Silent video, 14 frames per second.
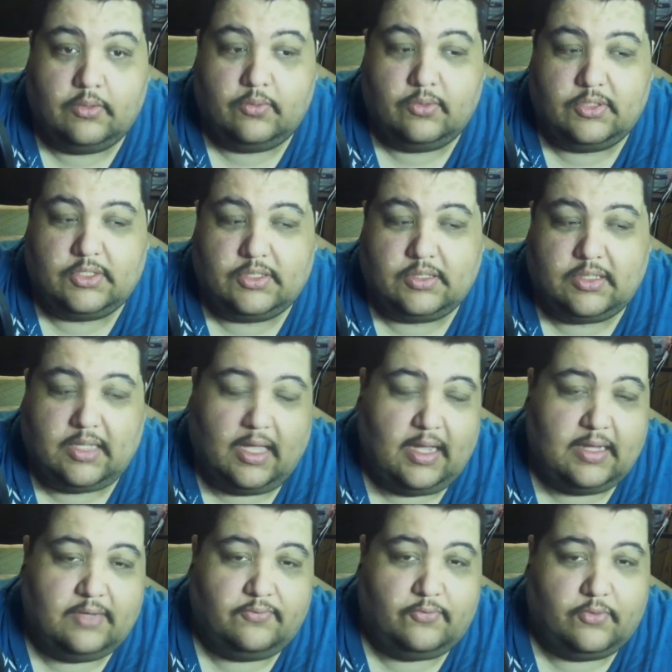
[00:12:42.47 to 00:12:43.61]
which
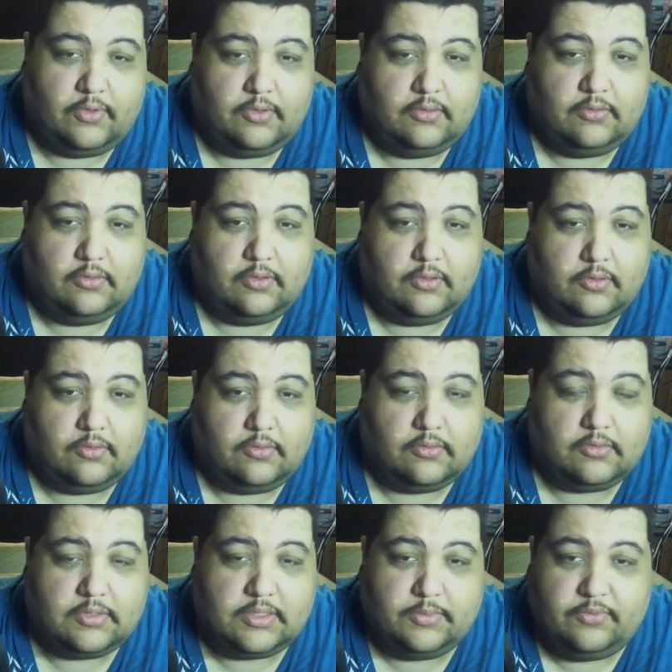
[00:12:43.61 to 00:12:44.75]
kind of will hurt
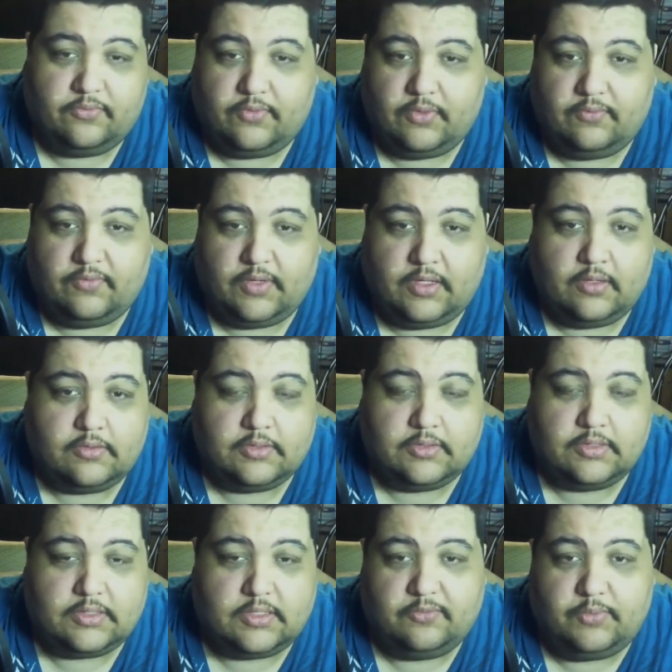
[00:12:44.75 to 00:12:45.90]
some of the videos
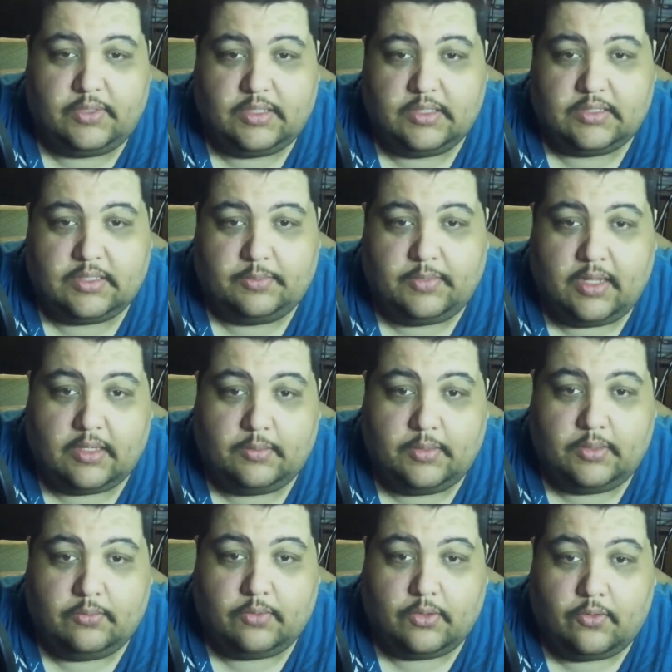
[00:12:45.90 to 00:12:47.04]
and stuff because I'm not going to
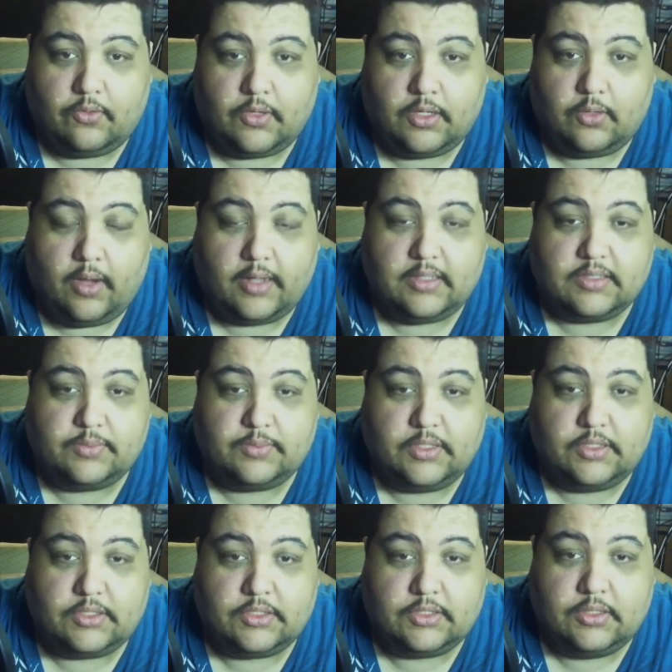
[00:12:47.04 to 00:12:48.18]
be recording quite as
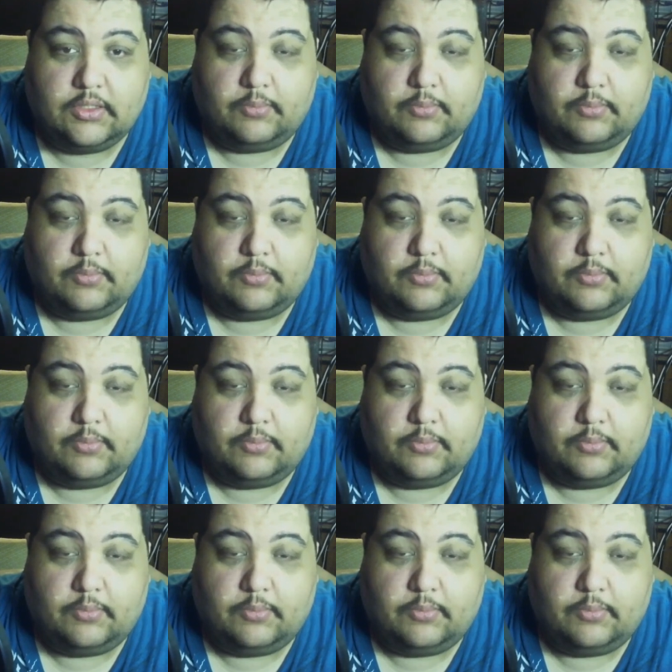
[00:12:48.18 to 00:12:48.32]
much.